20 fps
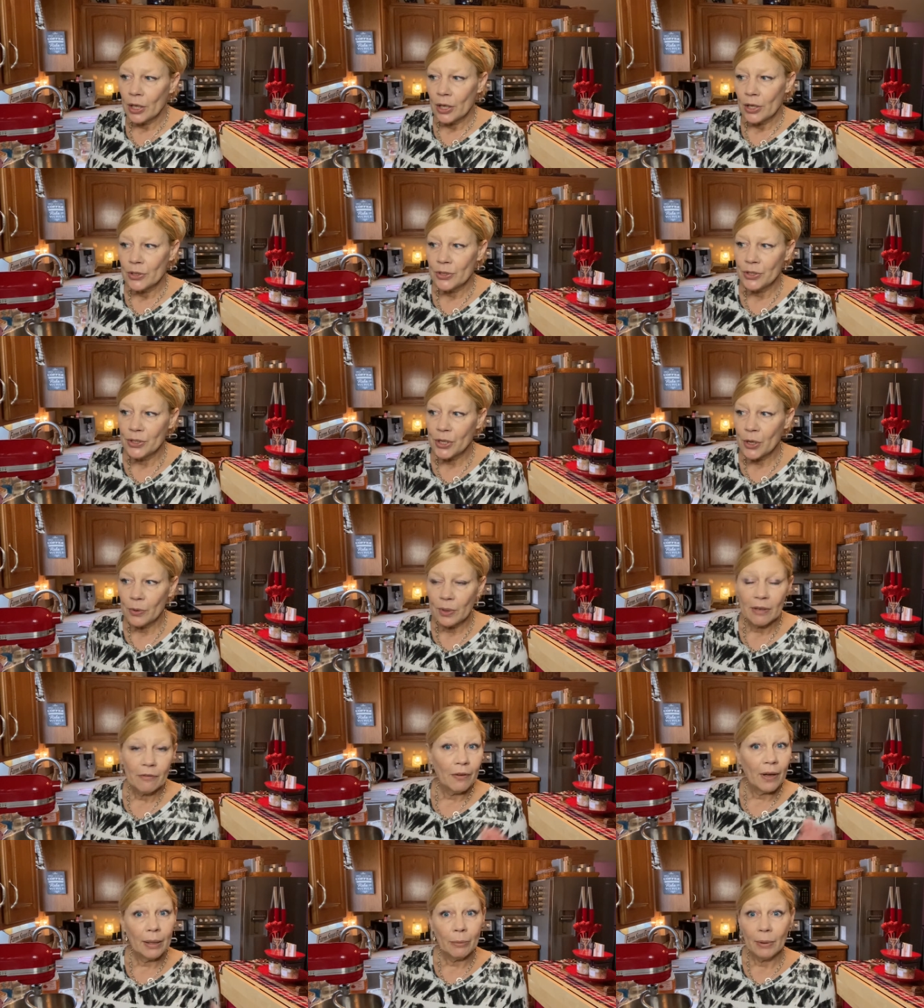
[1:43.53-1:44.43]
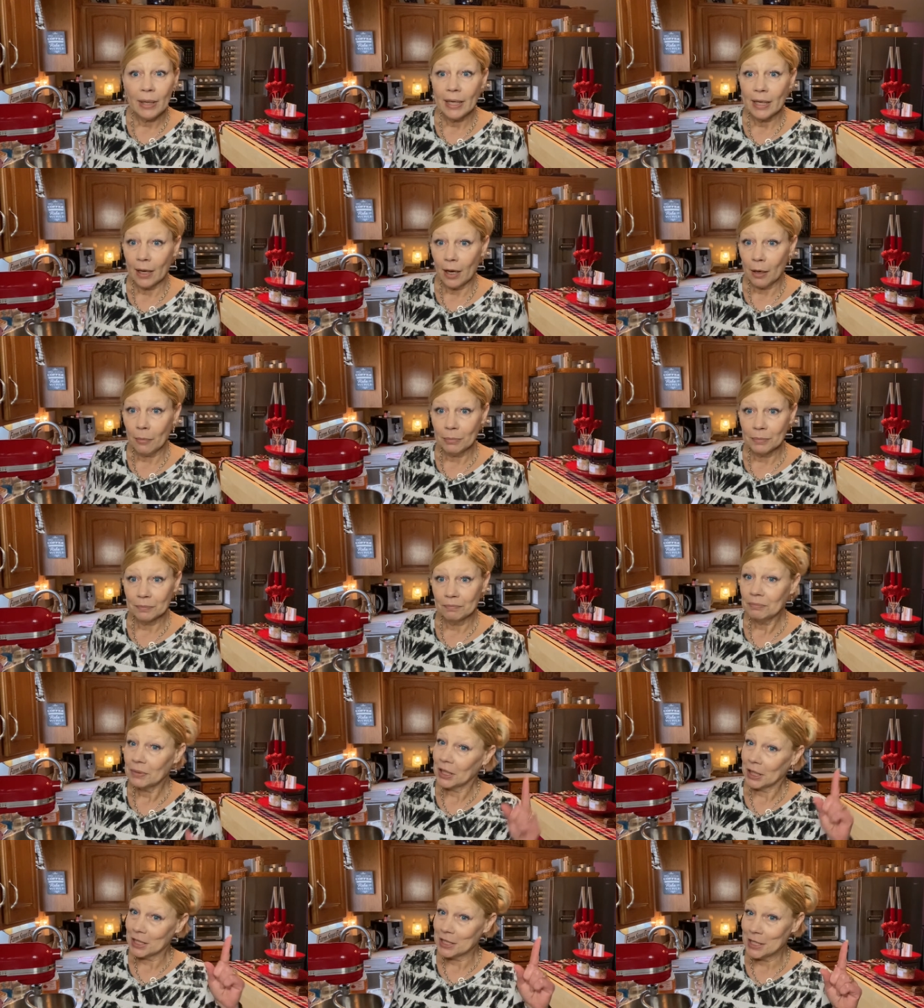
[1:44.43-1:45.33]
So if I wake up
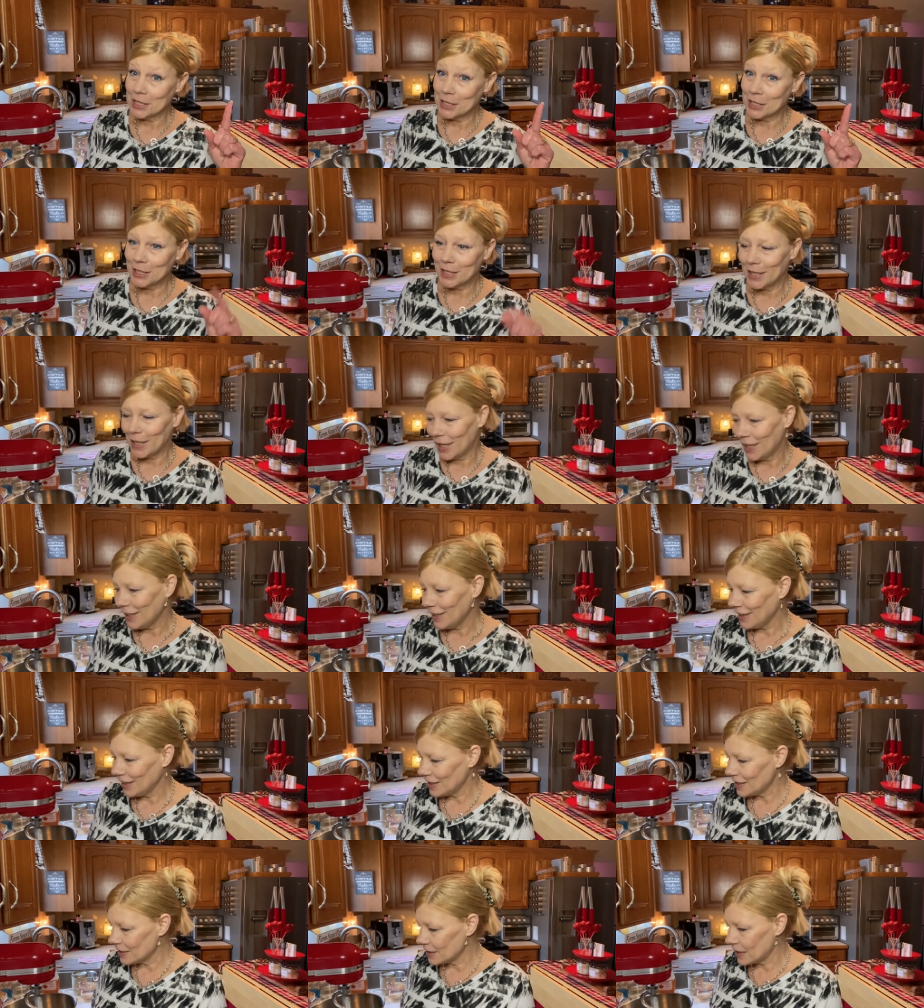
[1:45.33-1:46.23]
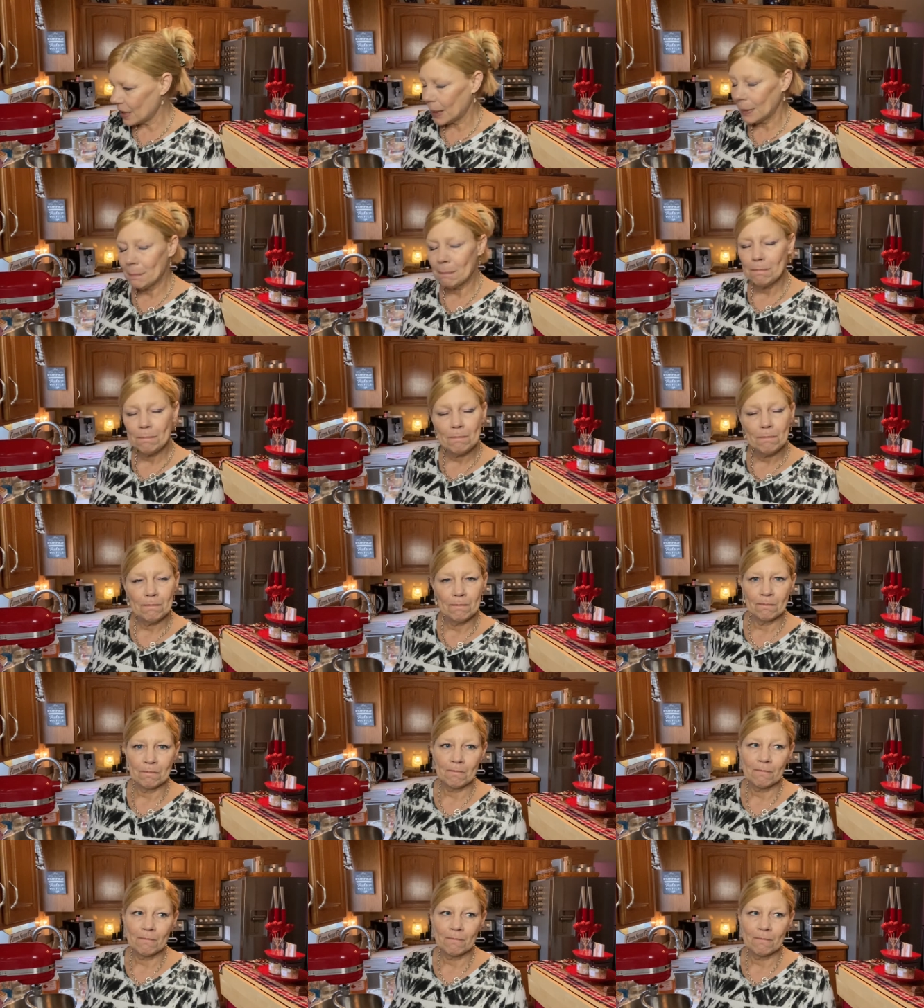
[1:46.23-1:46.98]
like I did today and say, mm,